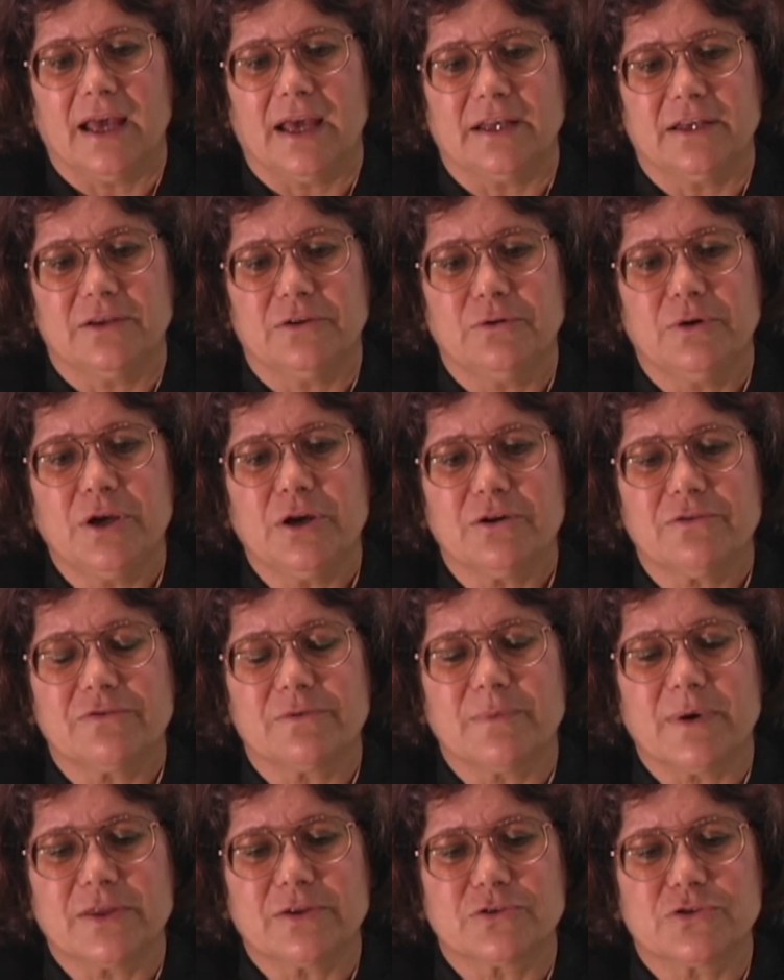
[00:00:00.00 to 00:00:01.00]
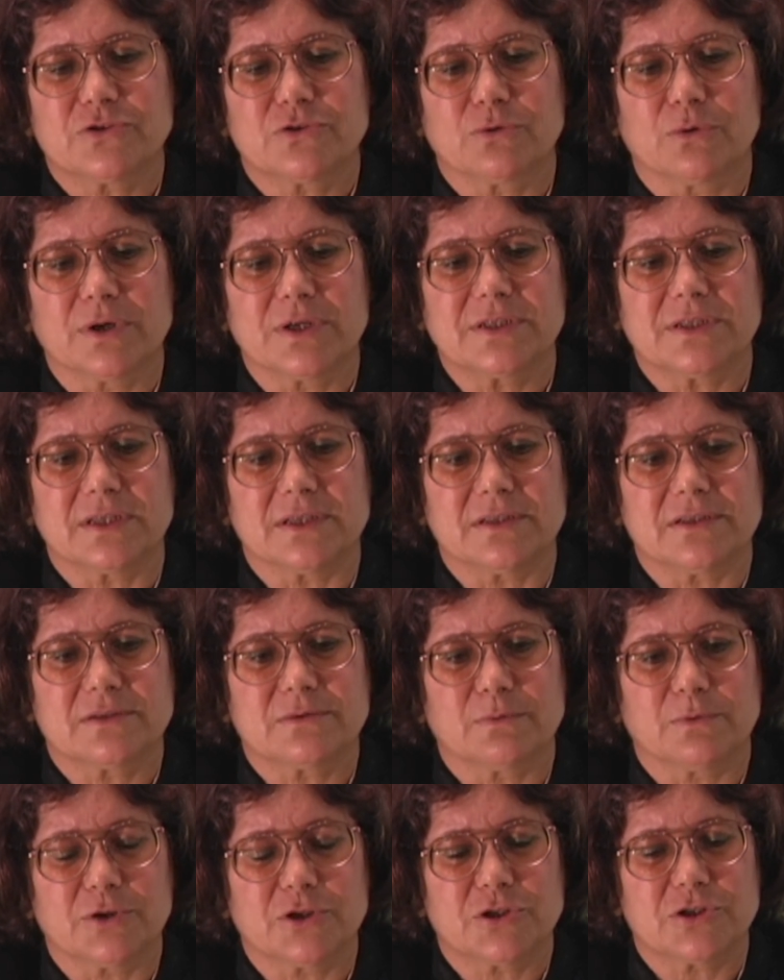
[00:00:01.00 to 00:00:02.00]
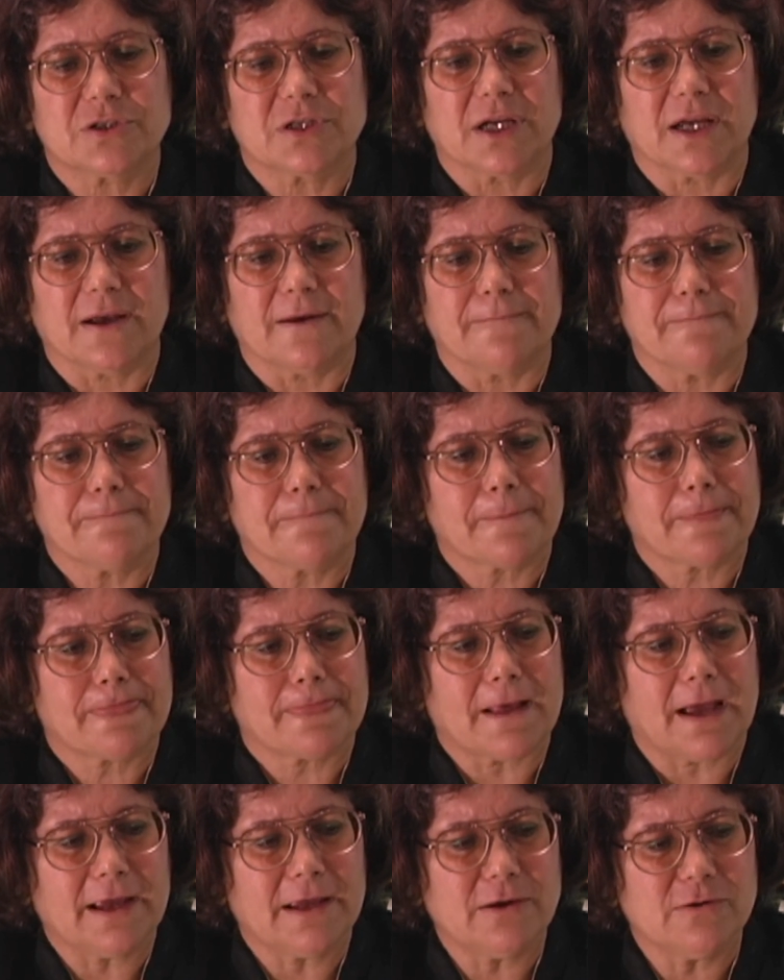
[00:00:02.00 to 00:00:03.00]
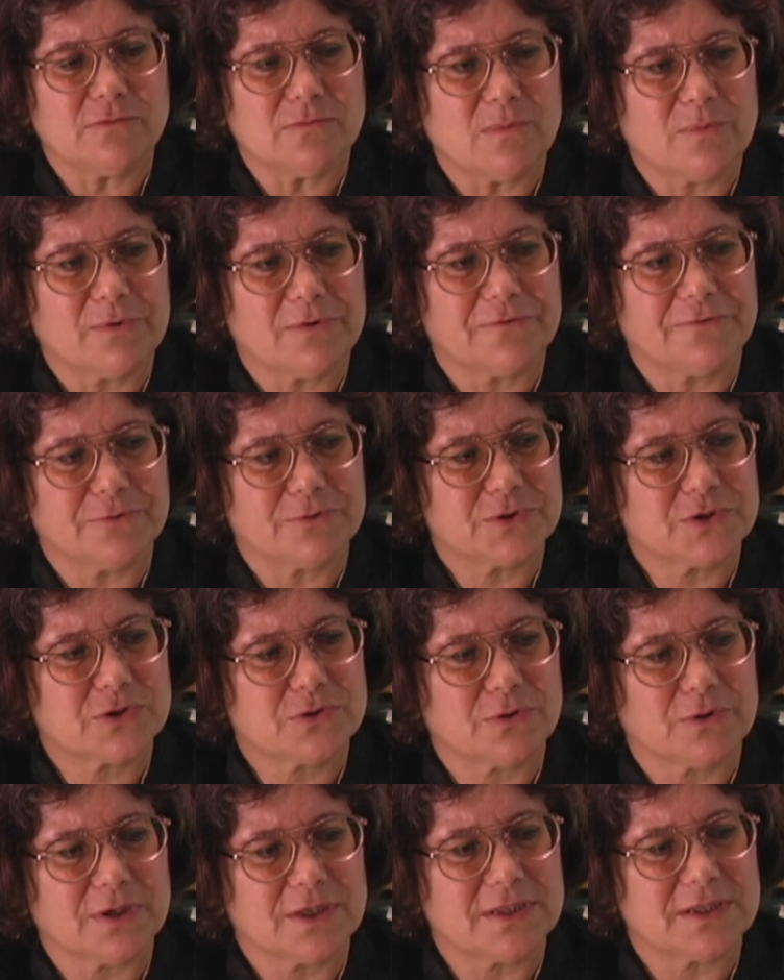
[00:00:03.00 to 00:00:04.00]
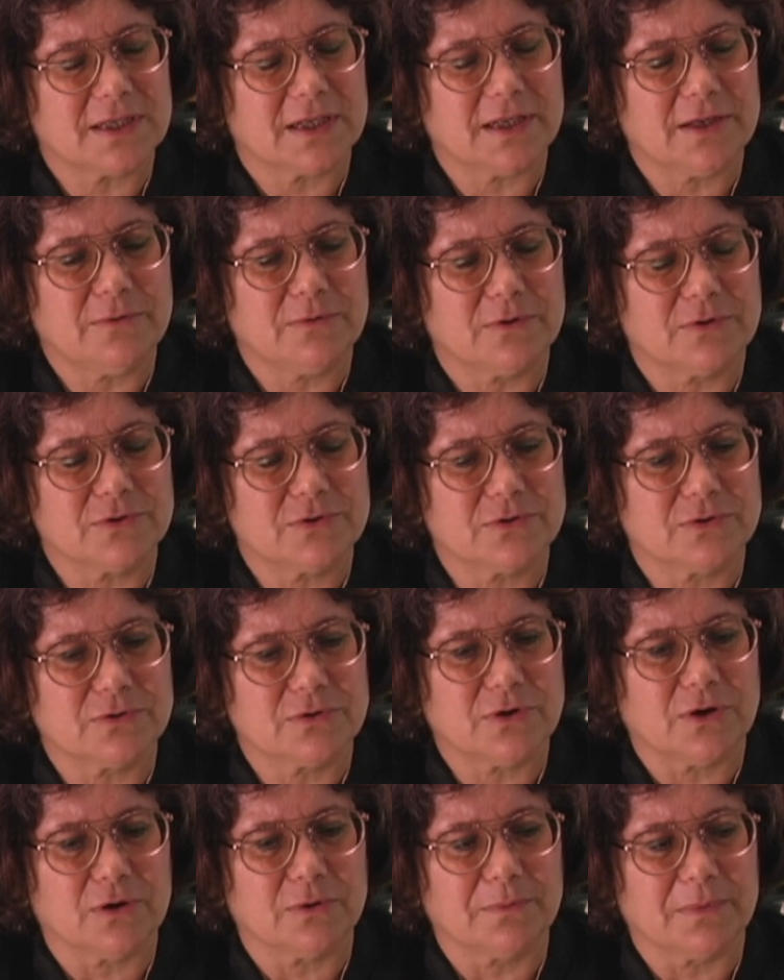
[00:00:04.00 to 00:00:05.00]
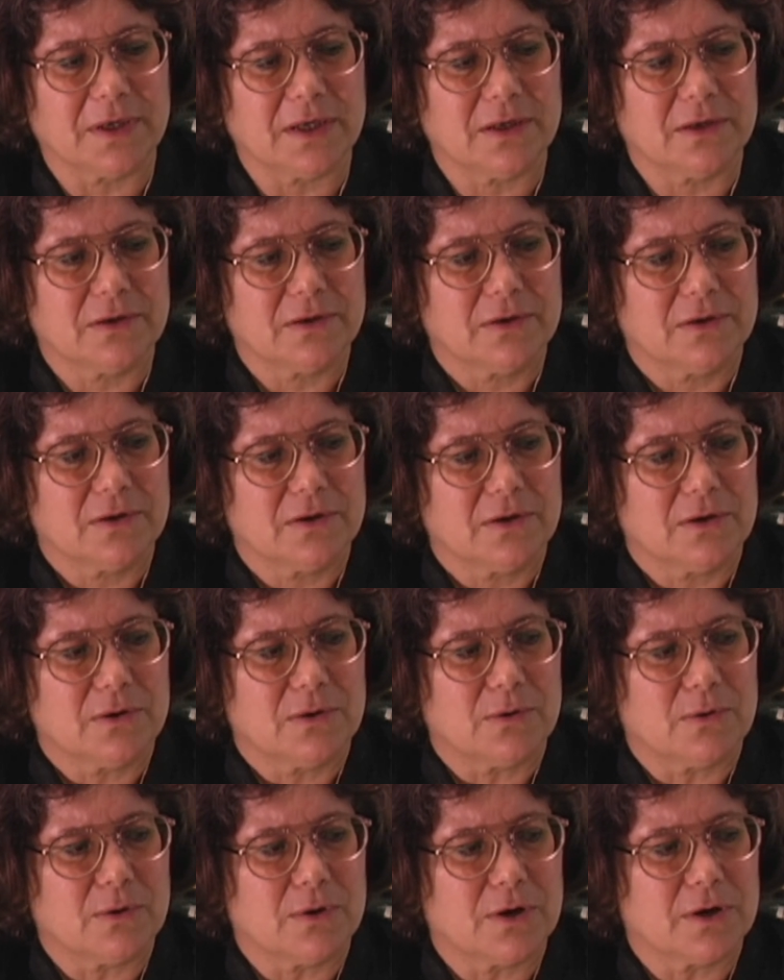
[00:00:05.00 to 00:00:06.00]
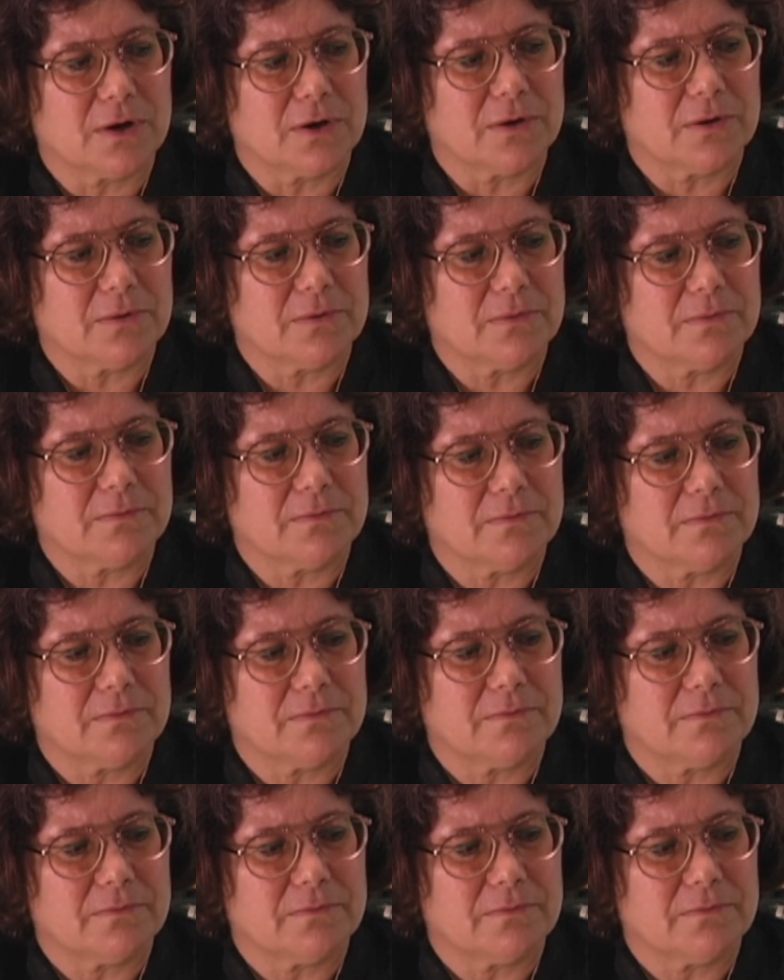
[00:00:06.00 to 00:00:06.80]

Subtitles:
And you hear from other sources, which I can't remember if it was stories that Li Rongzong told me, or